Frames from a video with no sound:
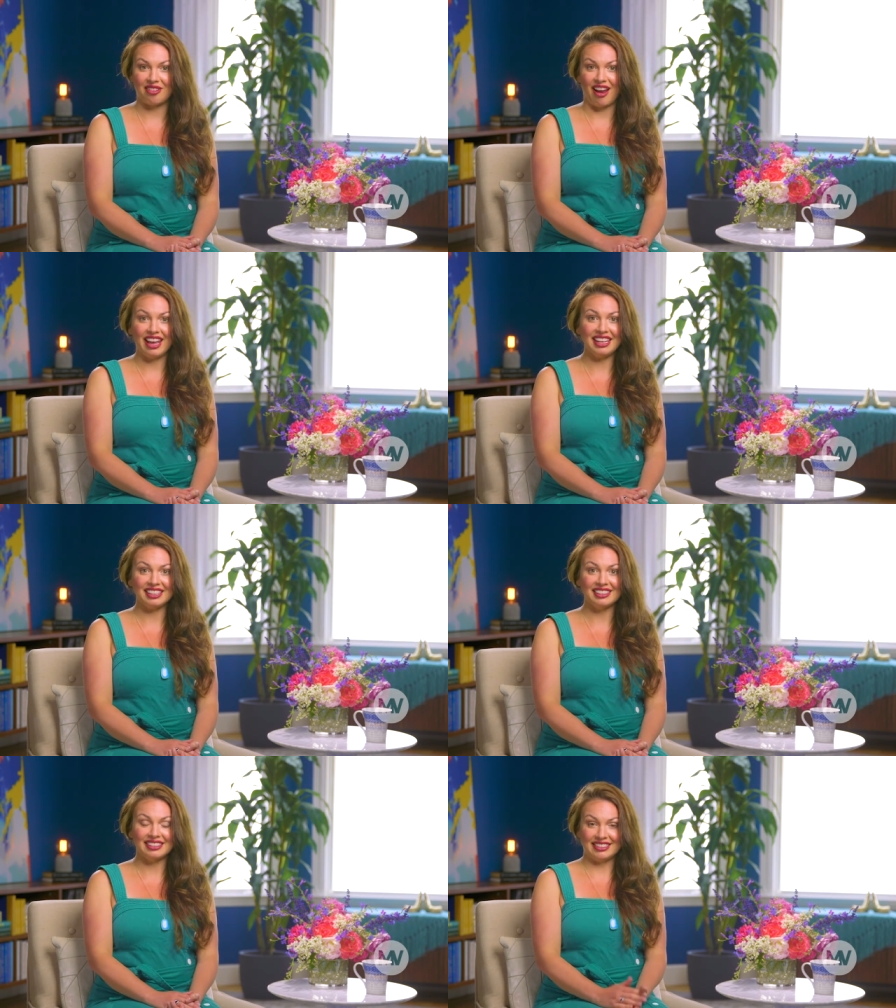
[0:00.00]

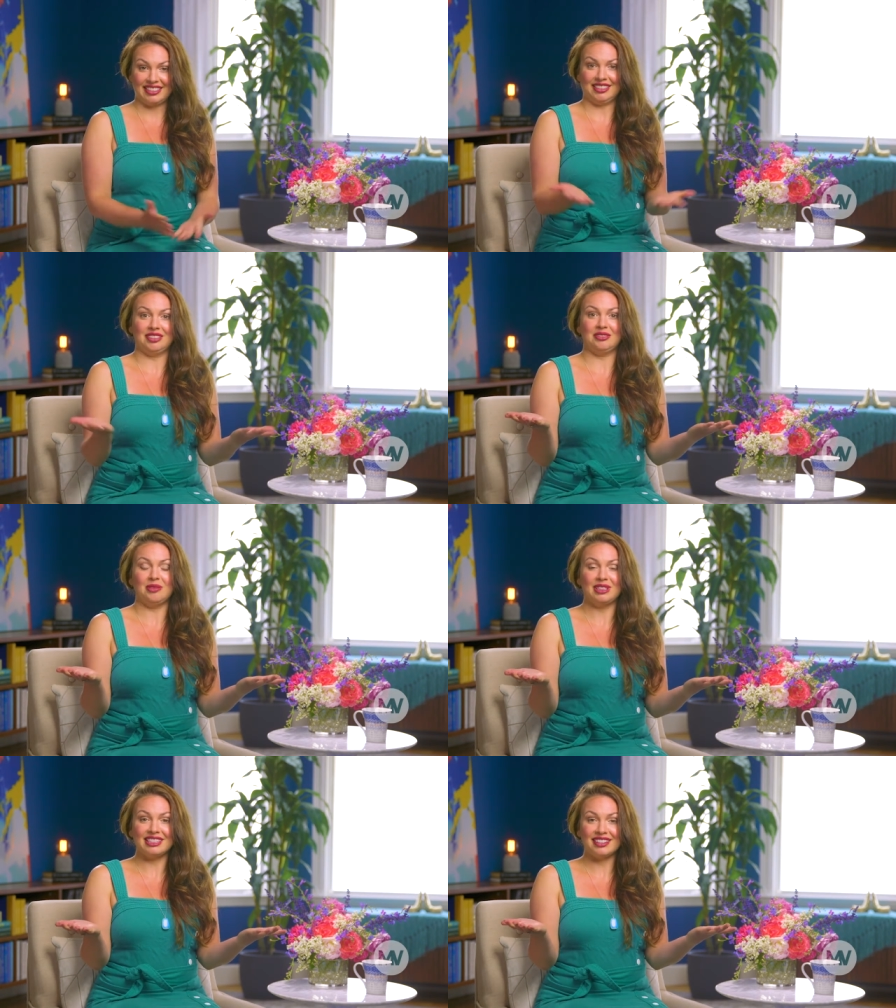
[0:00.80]
right?
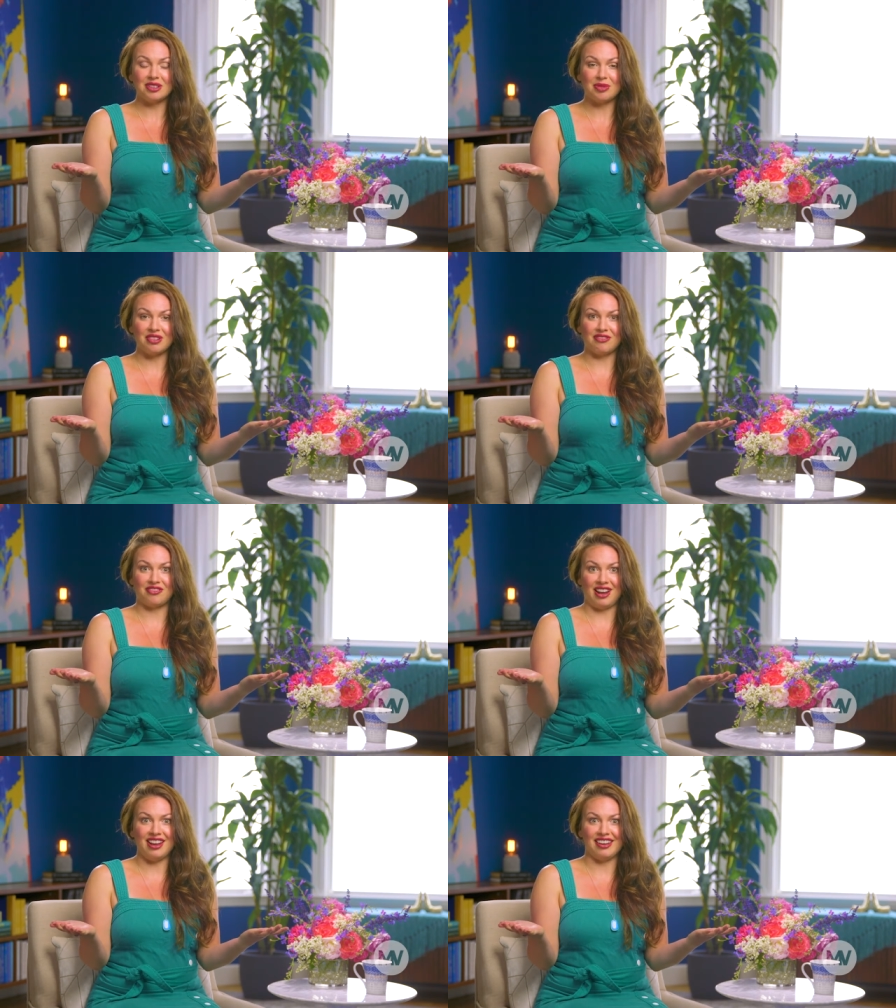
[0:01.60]
What's there to be
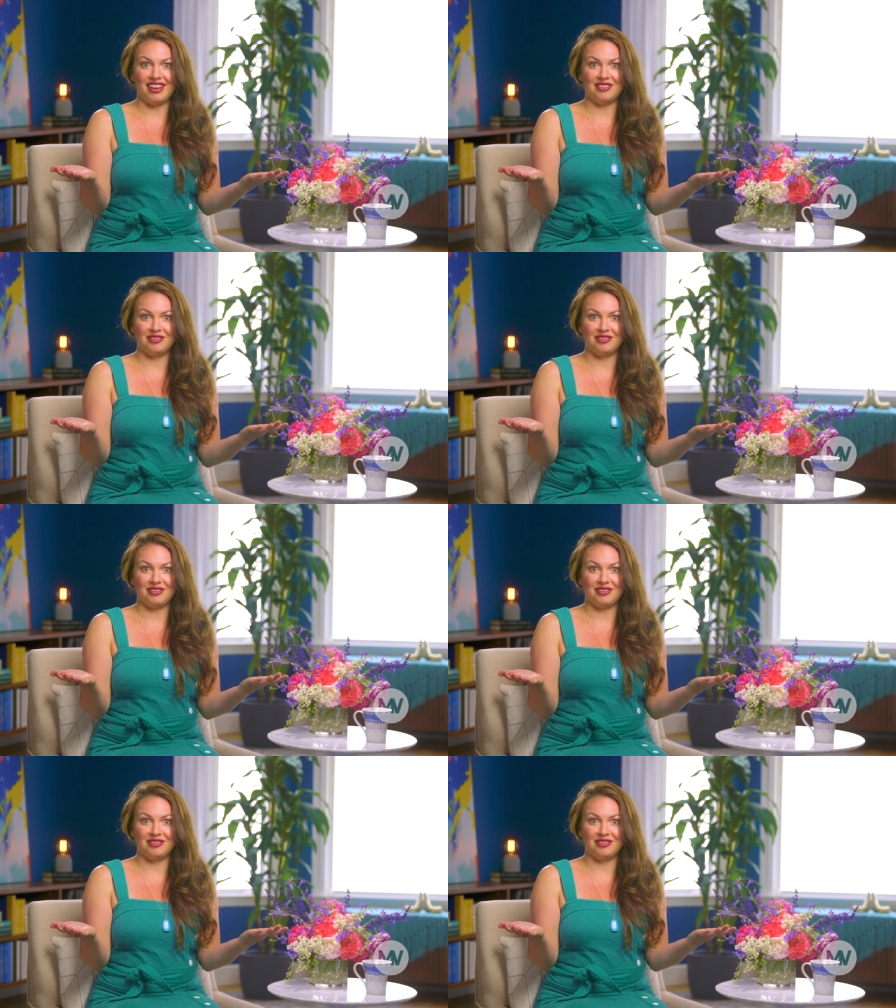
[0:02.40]
afraid of?